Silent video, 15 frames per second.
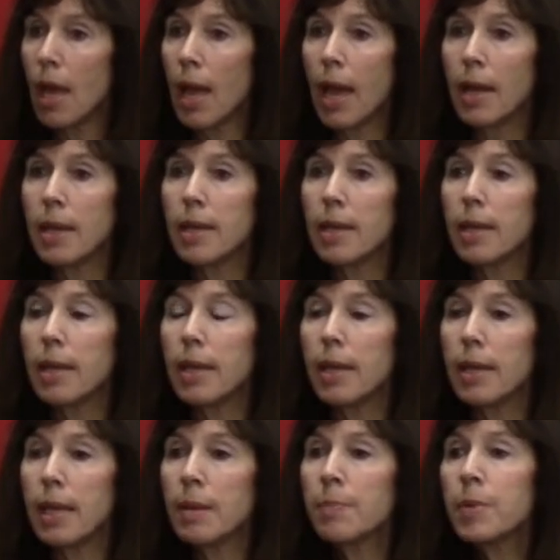And
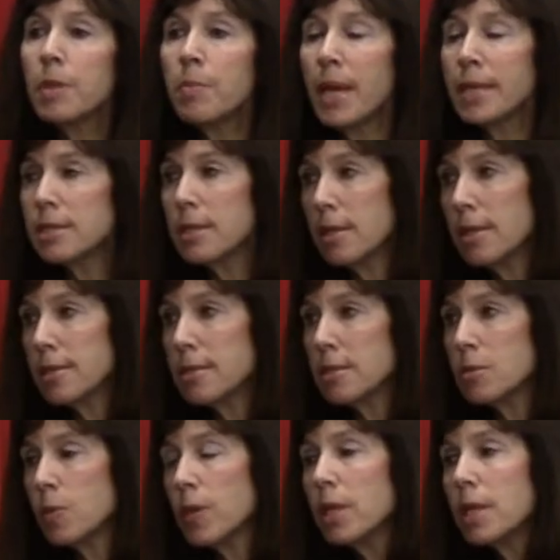implementing this
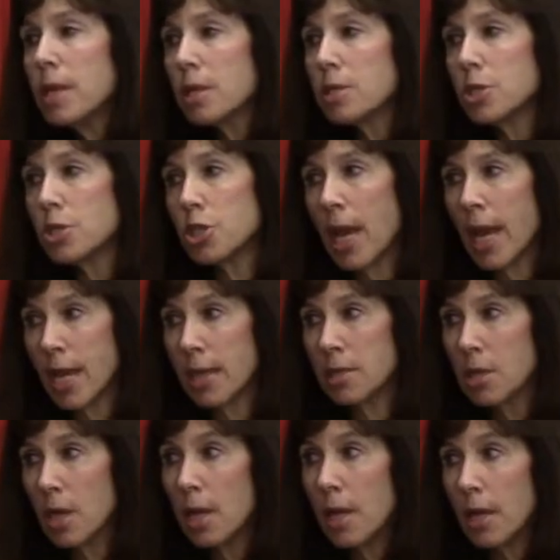is really a change
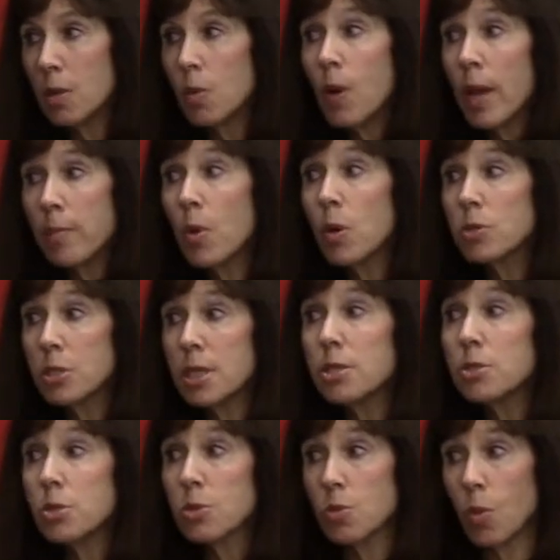in the way most
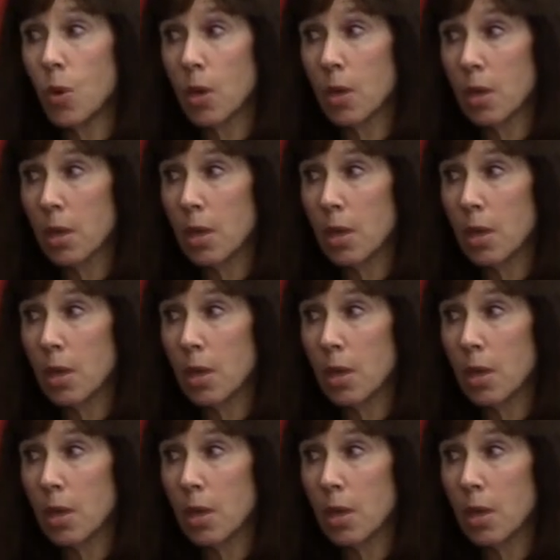teachers work.